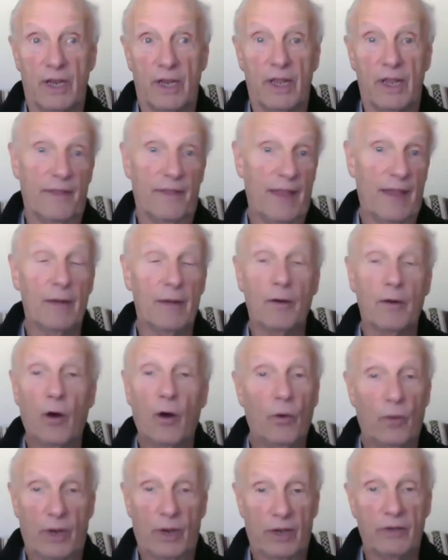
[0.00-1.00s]
in that
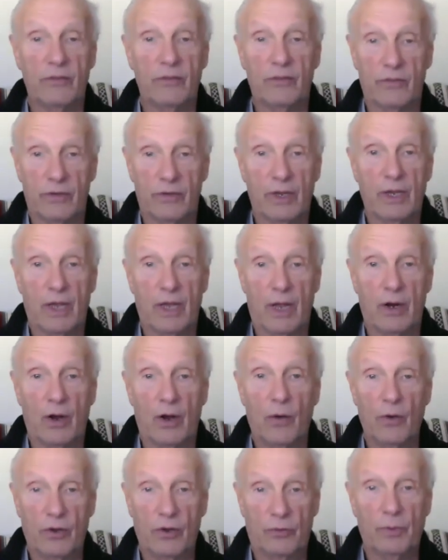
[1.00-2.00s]
always, and
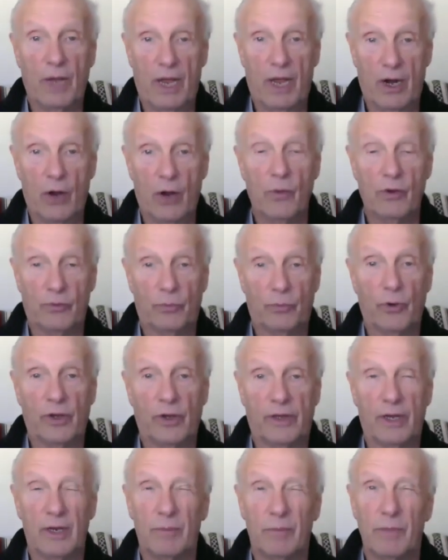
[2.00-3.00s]
always
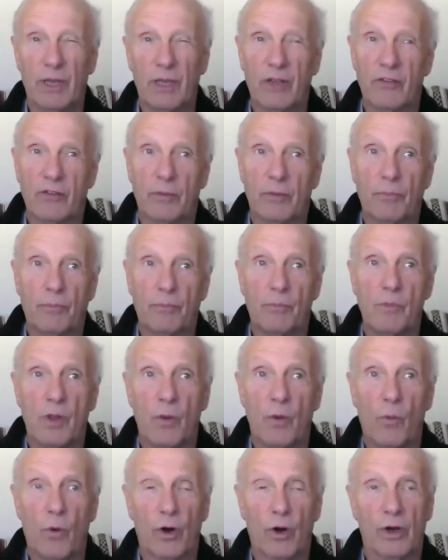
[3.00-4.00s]
brought that in, because
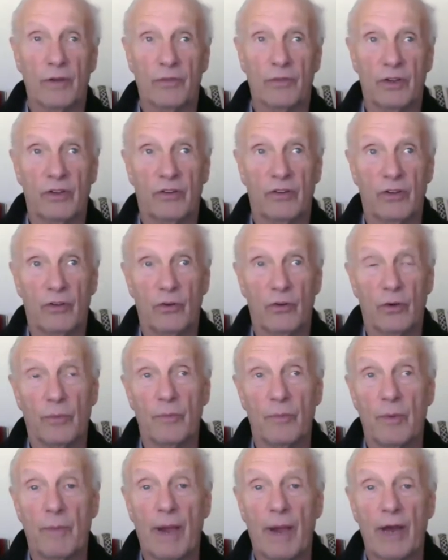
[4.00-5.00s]
the work of
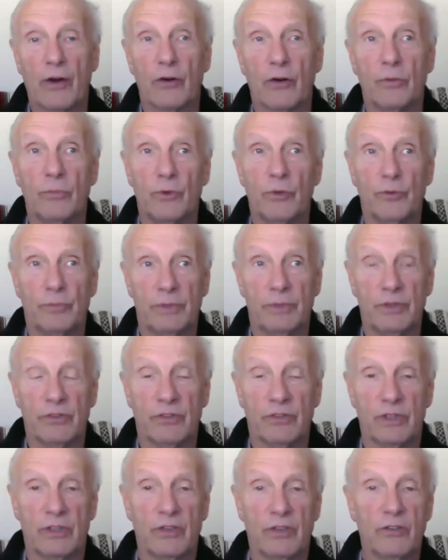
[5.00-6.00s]
Continuum, the micro
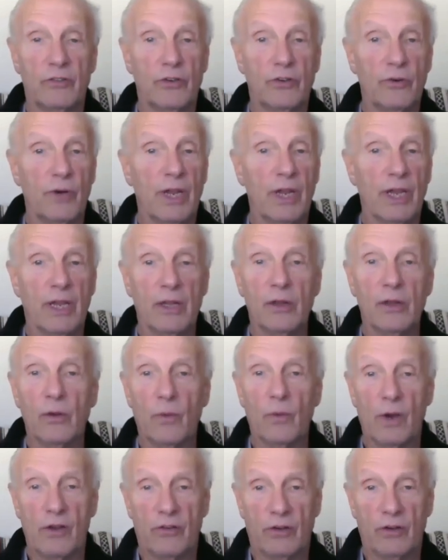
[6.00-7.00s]
movements and the tuning in, the
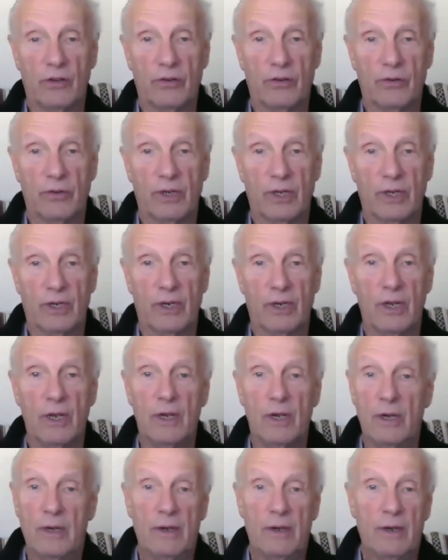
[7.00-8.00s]
way she tuned in,
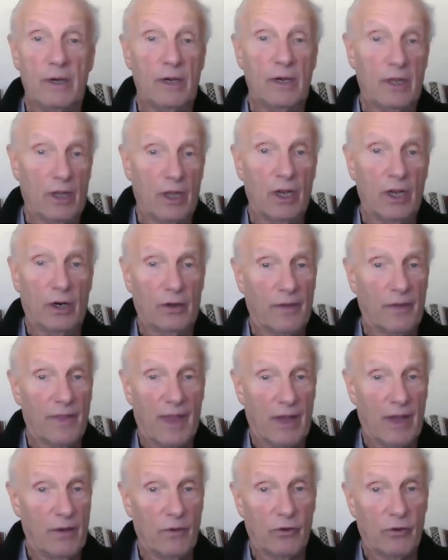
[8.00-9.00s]

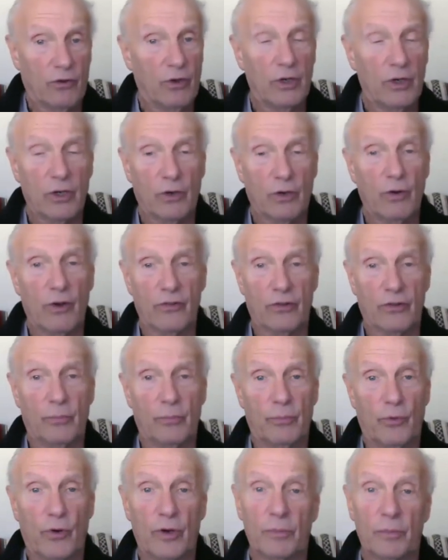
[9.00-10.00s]
that it was good across the
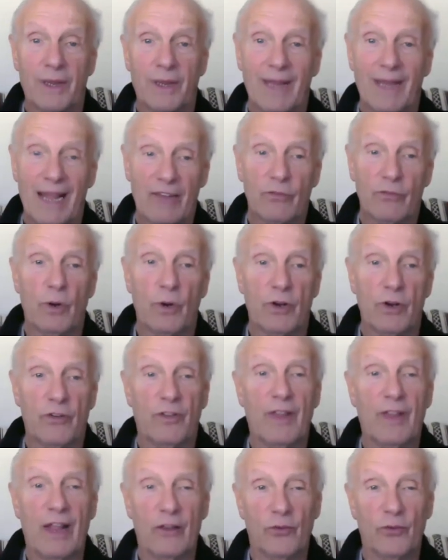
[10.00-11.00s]
board. But that's where
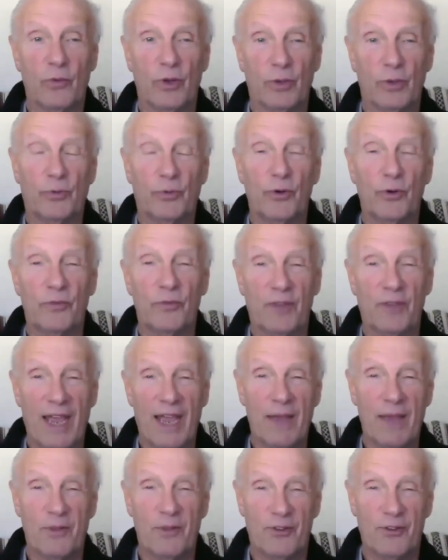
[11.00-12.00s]
the proof
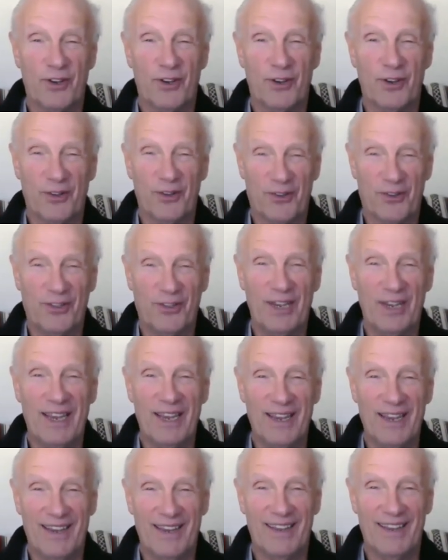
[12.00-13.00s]
came, that you could
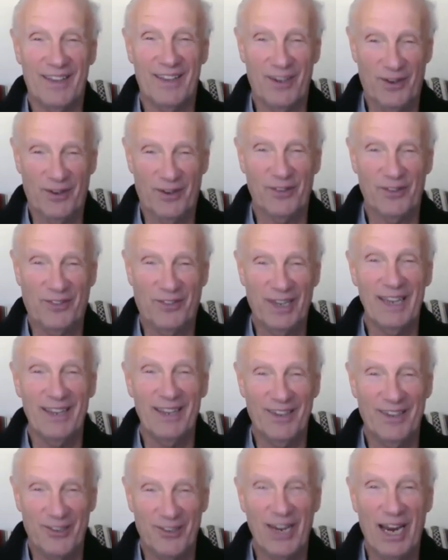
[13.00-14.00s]
see
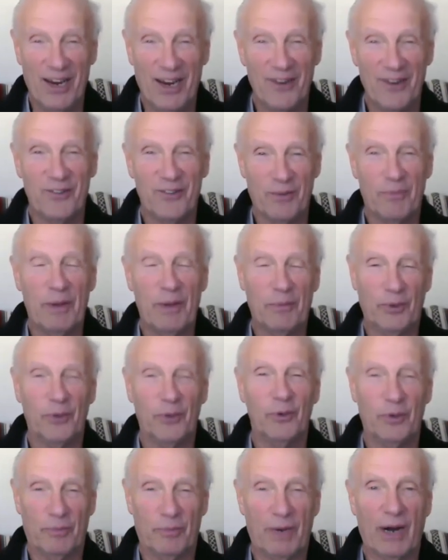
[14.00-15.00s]
the change in people
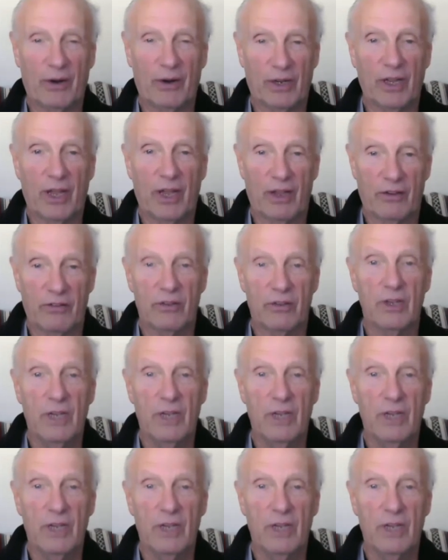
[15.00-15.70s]
who were paralyzed.